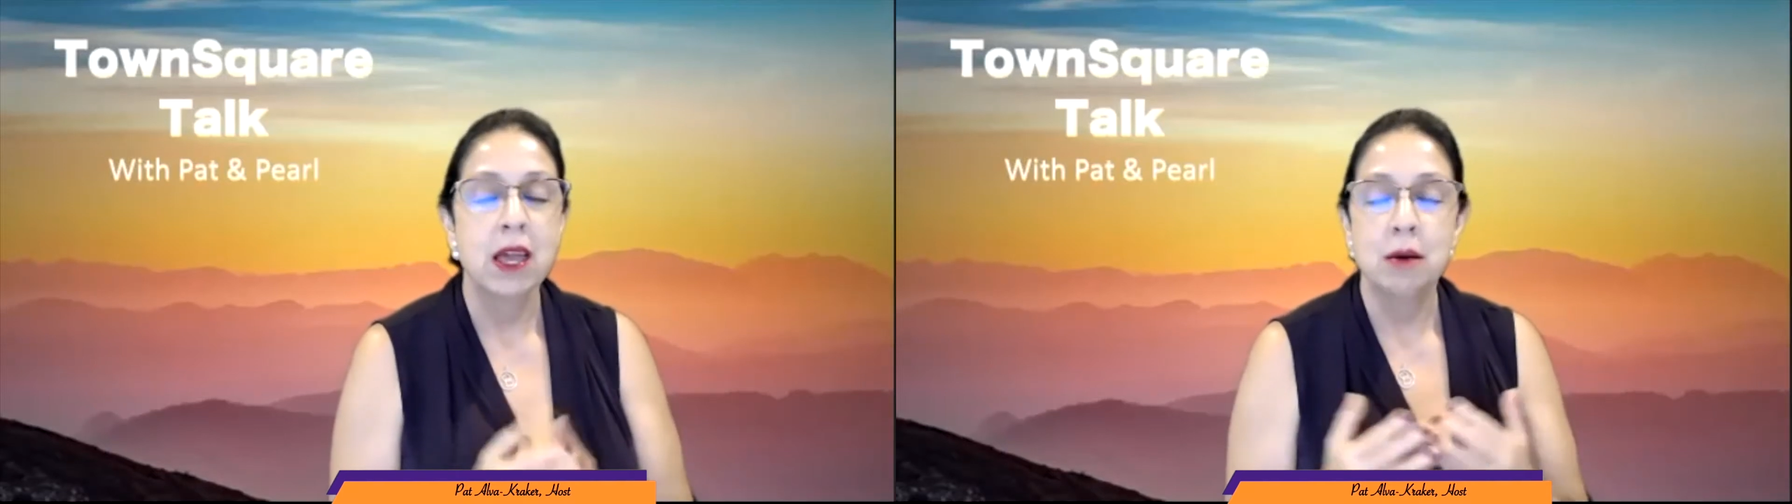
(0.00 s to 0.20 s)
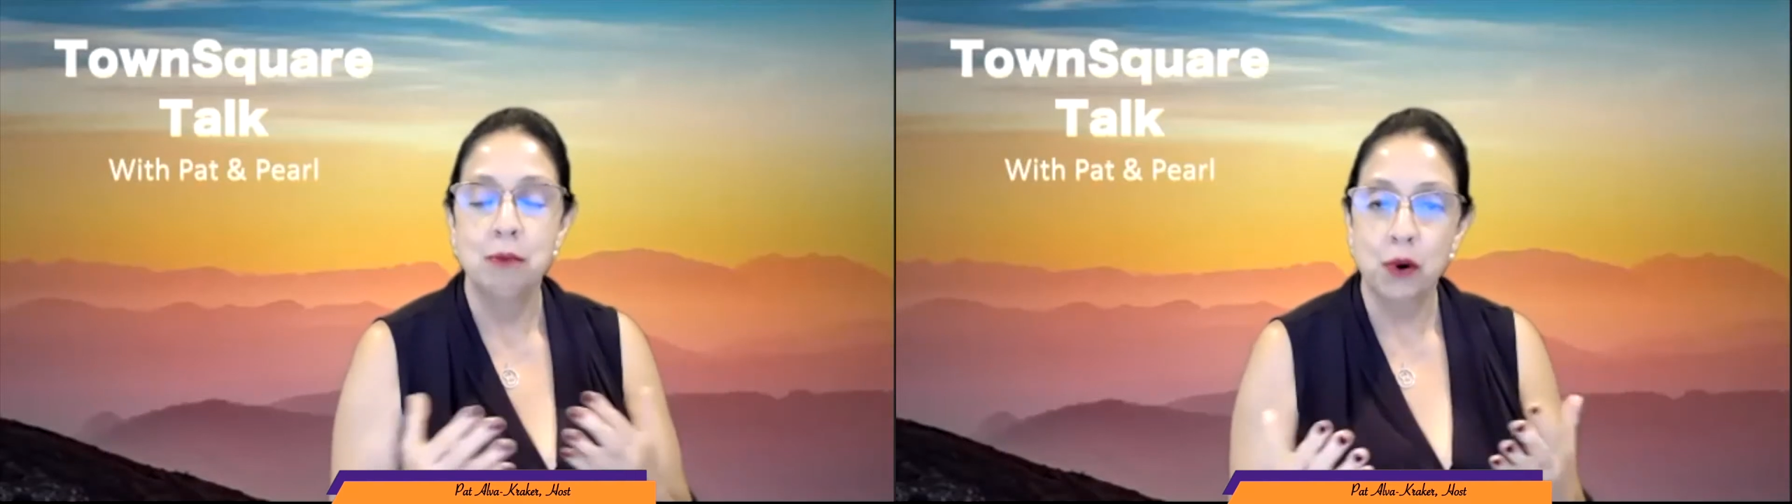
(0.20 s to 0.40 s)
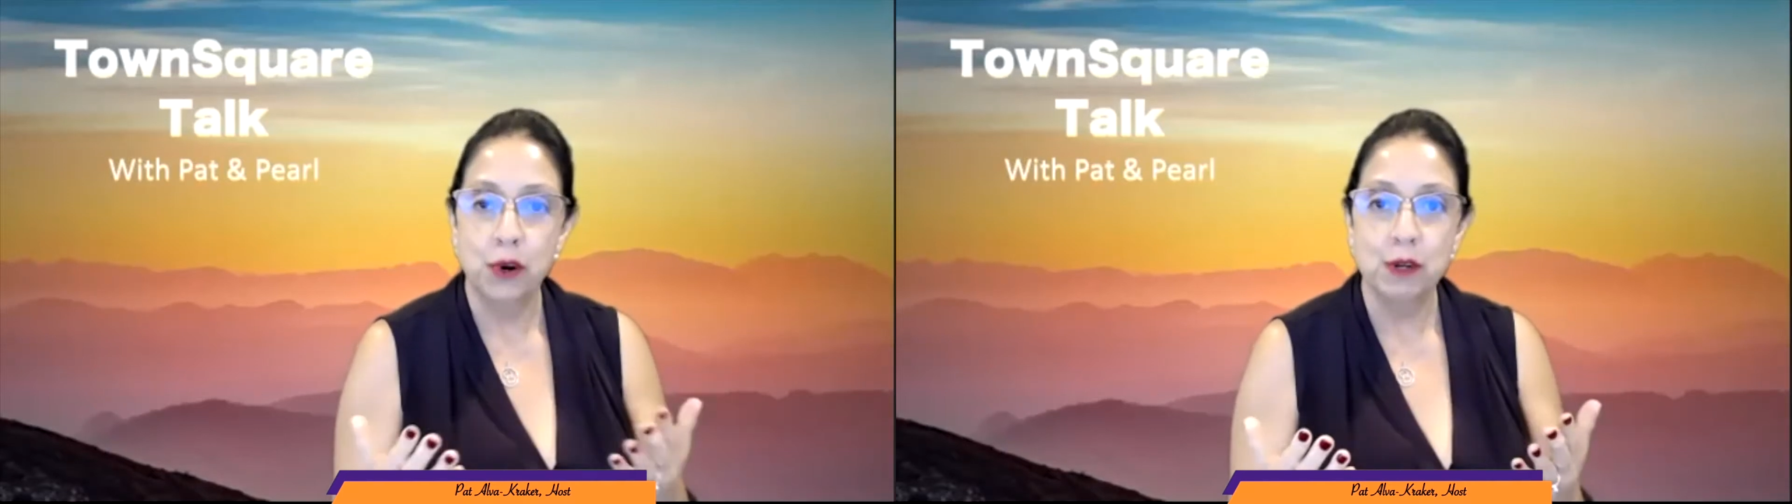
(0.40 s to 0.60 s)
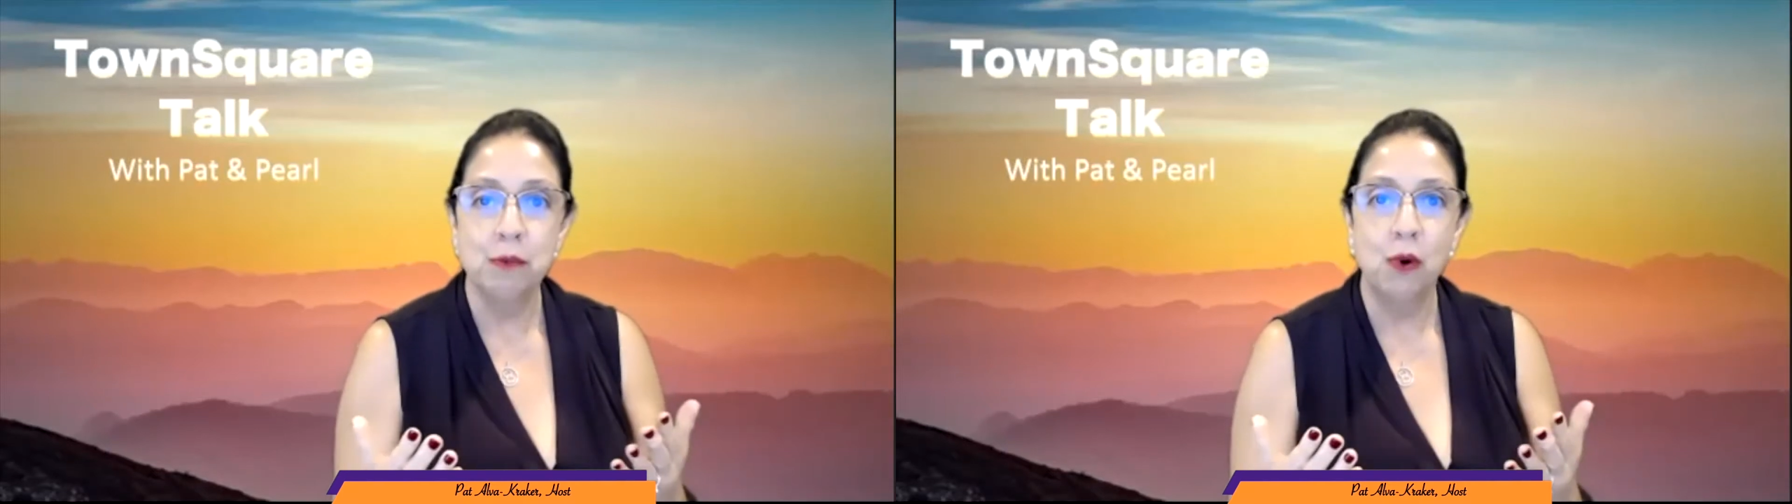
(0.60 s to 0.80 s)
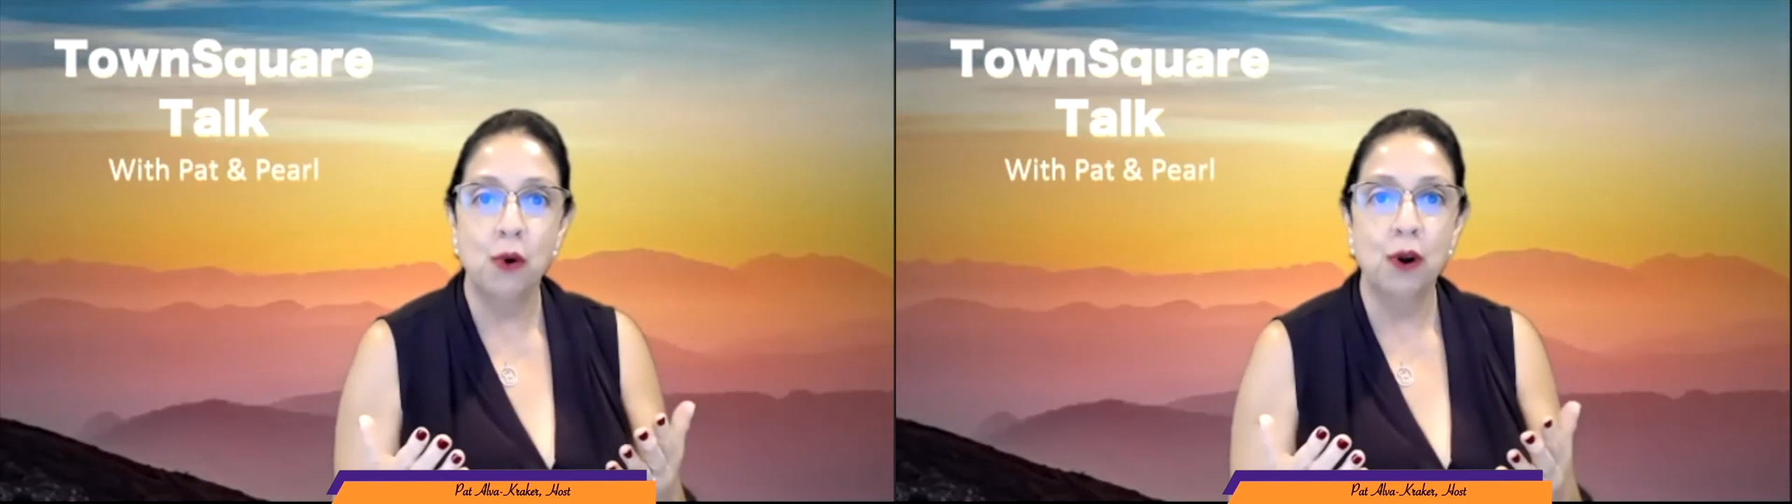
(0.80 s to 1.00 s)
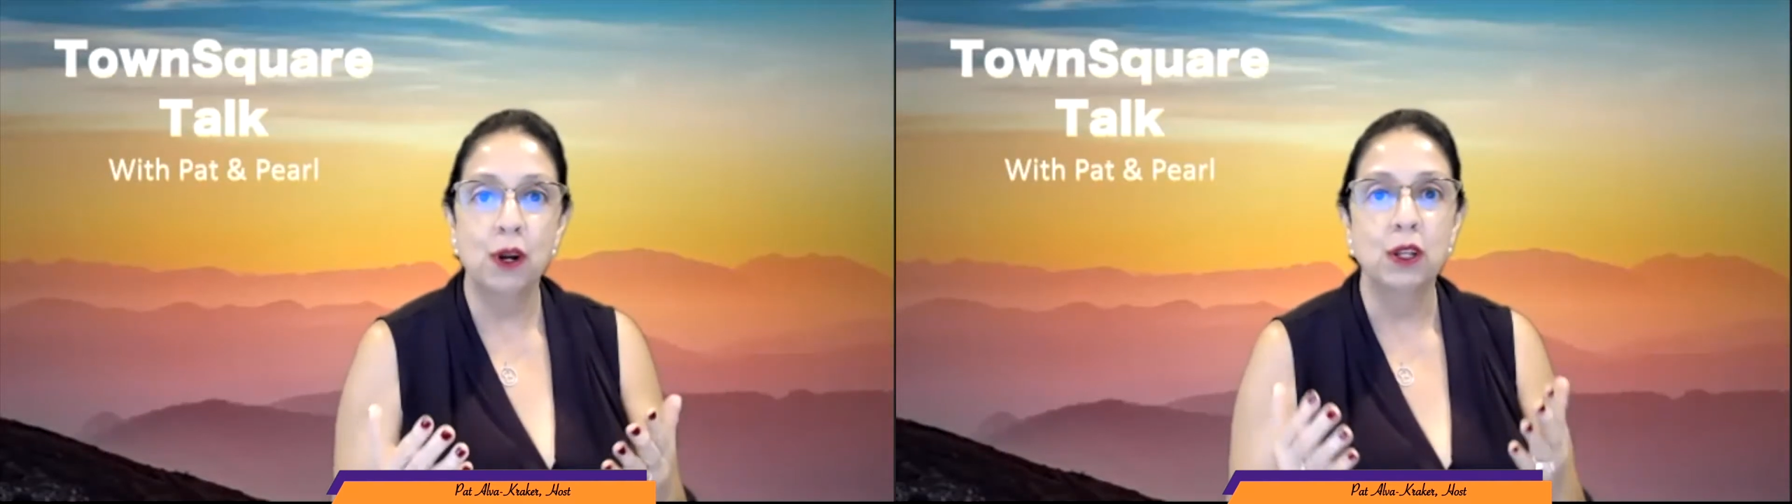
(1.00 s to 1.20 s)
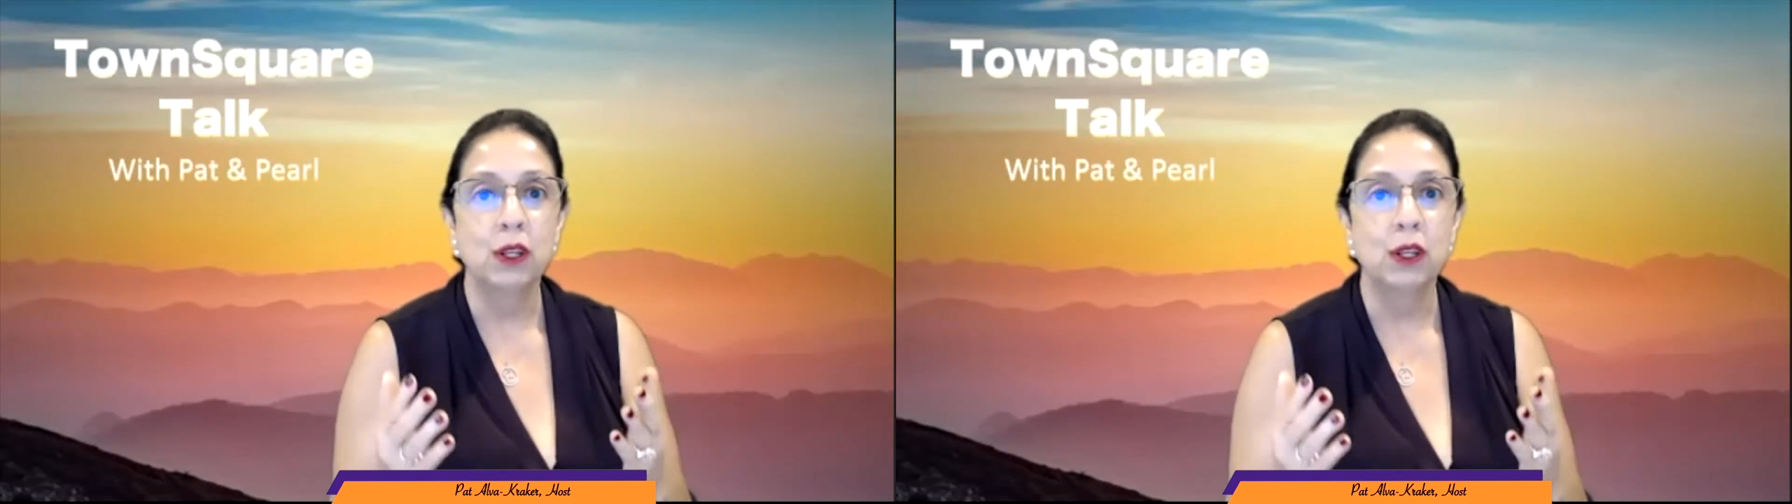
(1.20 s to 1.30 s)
More and more